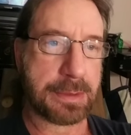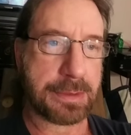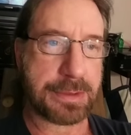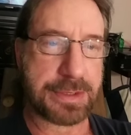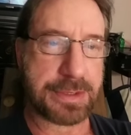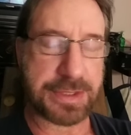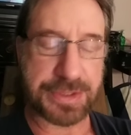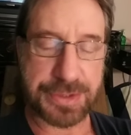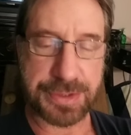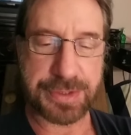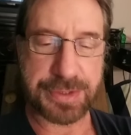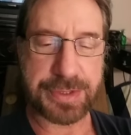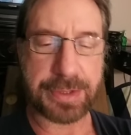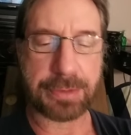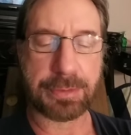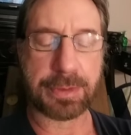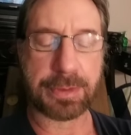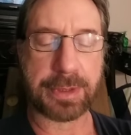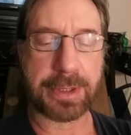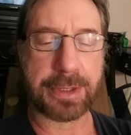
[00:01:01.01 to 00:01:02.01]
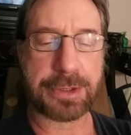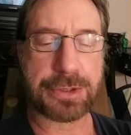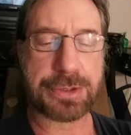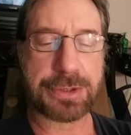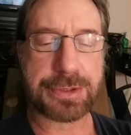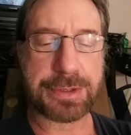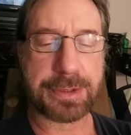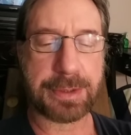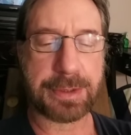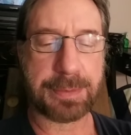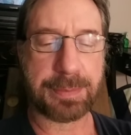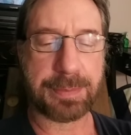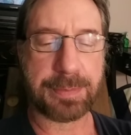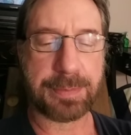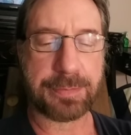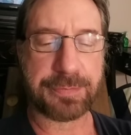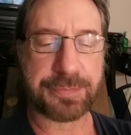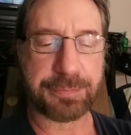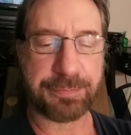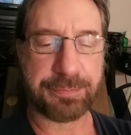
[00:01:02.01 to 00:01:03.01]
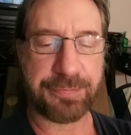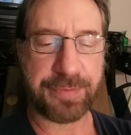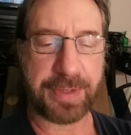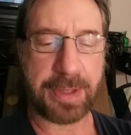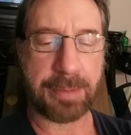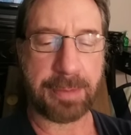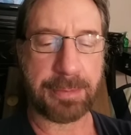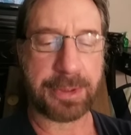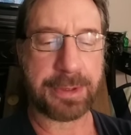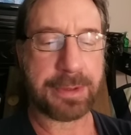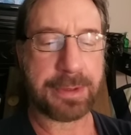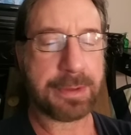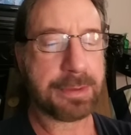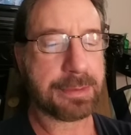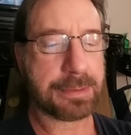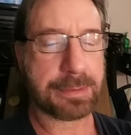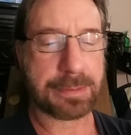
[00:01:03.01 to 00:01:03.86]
distancing relationship from family,